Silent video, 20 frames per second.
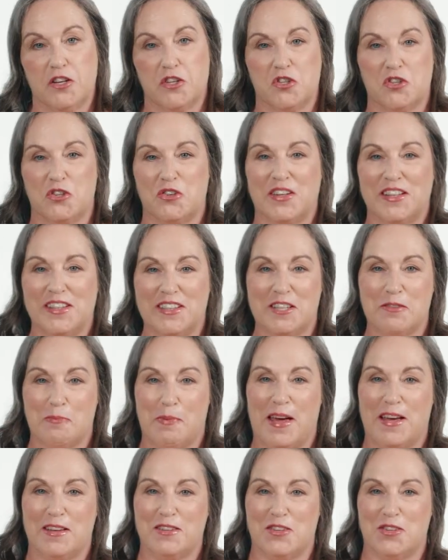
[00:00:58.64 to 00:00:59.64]
So it really
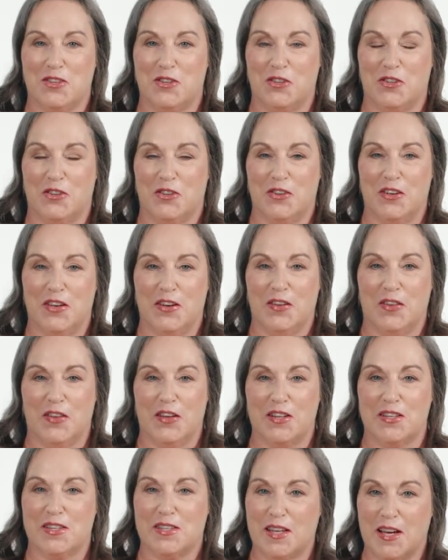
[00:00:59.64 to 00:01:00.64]
depends on the
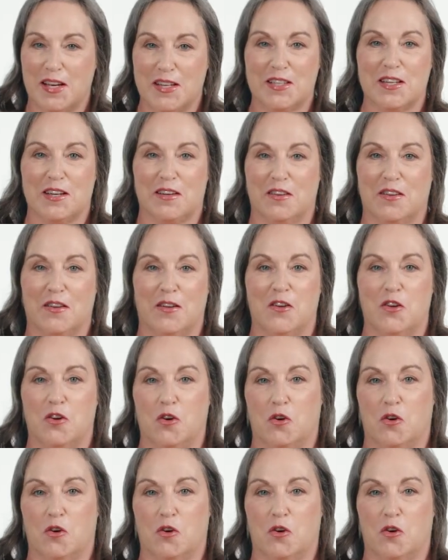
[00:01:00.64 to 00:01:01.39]
aesthetic that